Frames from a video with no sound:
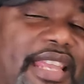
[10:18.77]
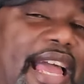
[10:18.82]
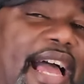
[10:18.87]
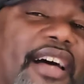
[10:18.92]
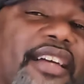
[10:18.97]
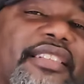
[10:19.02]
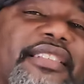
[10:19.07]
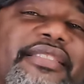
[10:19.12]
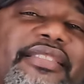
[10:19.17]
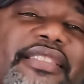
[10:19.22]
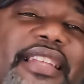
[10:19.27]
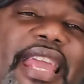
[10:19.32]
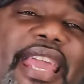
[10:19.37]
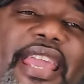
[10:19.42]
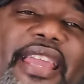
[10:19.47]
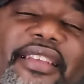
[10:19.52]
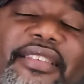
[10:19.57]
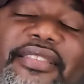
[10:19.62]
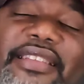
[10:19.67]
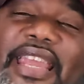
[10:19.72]
I
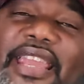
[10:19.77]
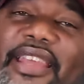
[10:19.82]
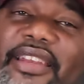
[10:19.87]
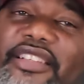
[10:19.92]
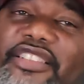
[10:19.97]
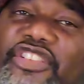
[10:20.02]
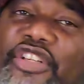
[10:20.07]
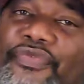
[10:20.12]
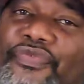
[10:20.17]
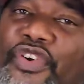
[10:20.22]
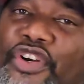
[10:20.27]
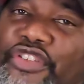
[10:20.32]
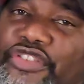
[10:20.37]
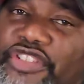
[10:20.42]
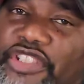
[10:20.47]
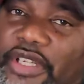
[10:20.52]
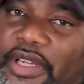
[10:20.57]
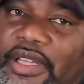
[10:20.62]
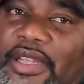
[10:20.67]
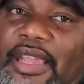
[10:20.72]
understand it's your
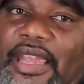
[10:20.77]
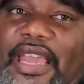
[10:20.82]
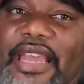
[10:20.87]
first year